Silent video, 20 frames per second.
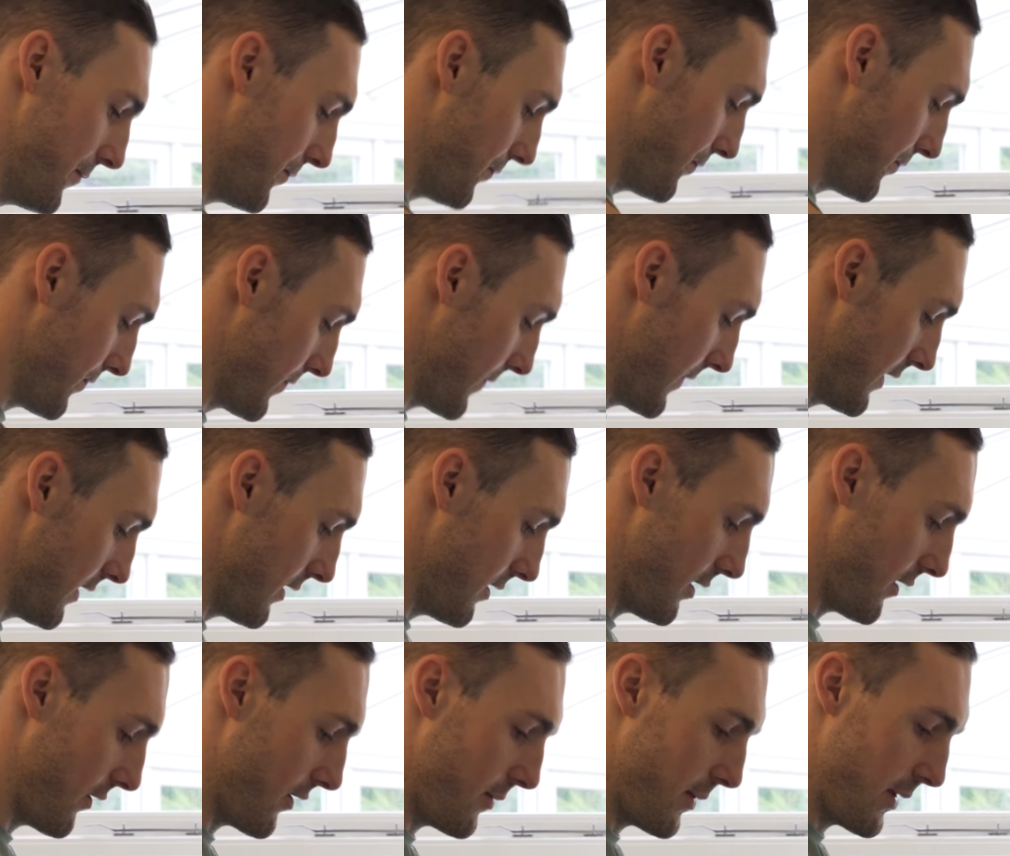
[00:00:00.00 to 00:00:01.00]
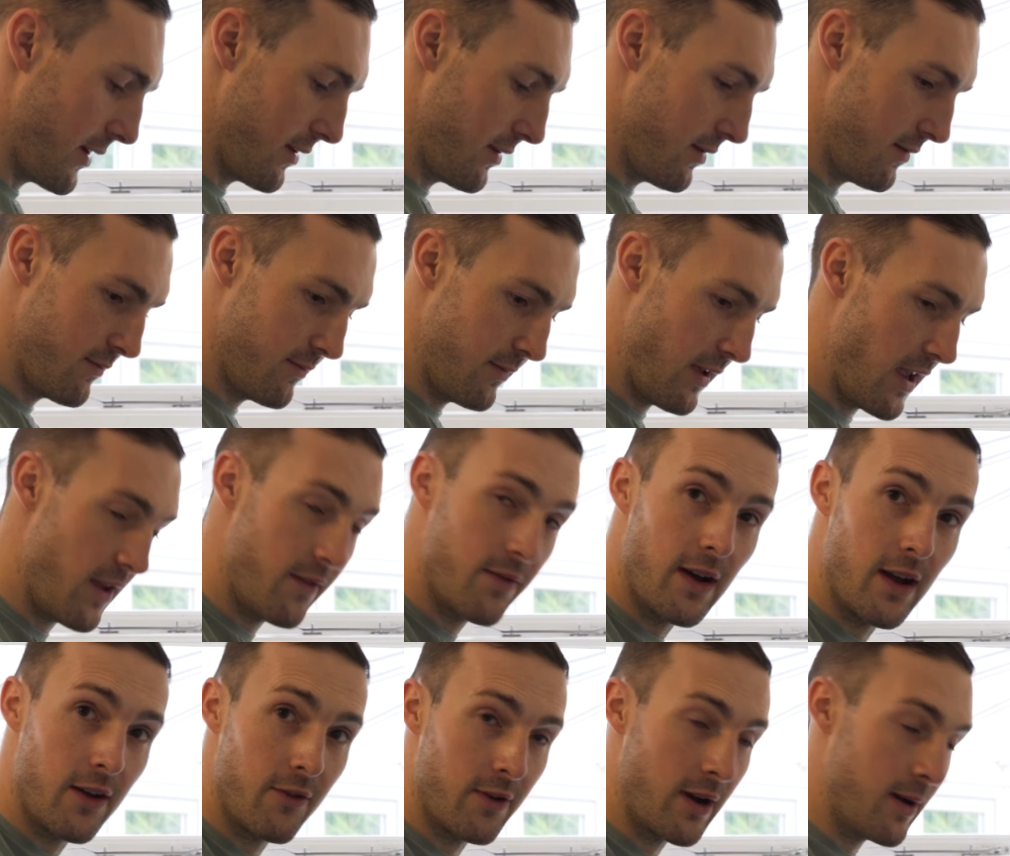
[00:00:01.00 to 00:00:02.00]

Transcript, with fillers: I've got my 85